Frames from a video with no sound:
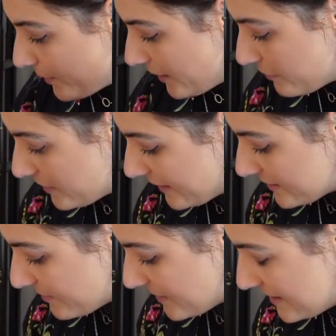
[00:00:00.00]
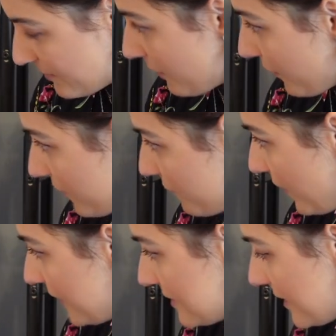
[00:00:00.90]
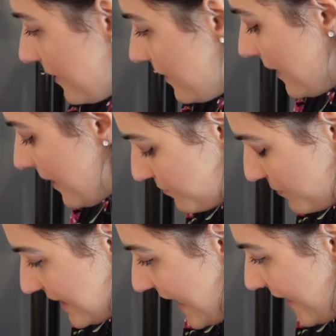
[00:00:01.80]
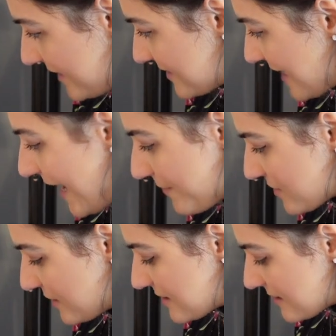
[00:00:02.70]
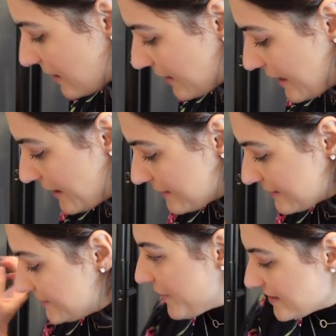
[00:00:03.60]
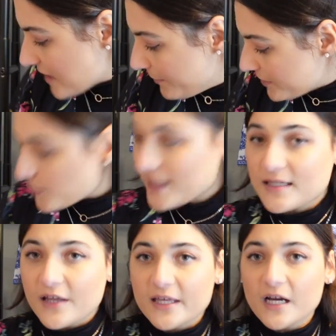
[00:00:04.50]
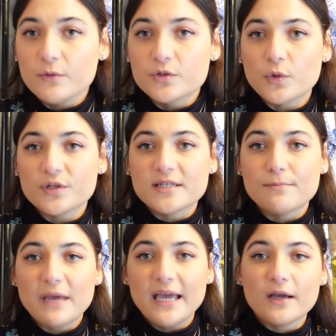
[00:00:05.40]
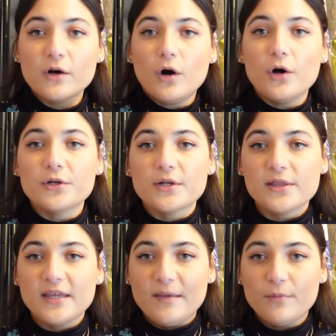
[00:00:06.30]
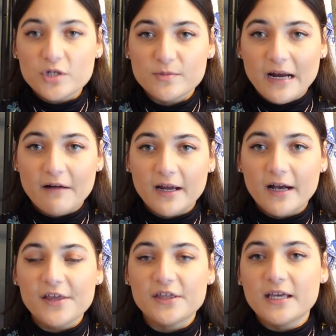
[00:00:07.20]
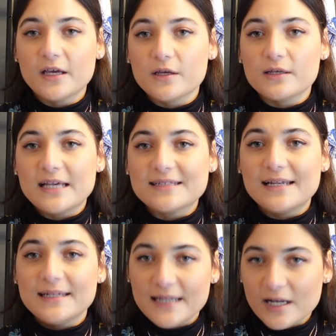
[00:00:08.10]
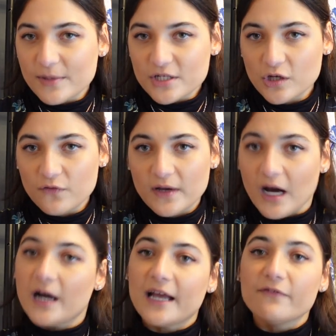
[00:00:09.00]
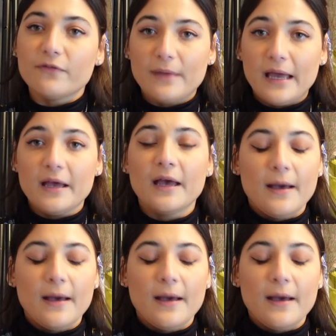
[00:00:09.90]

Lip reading: but I will link something similar if I can find it. But yeah, it's absolutely stunning. There's a couple of tweaks that I think I would want to make on the bottom area. I think it's a little bit too figure hugging for me,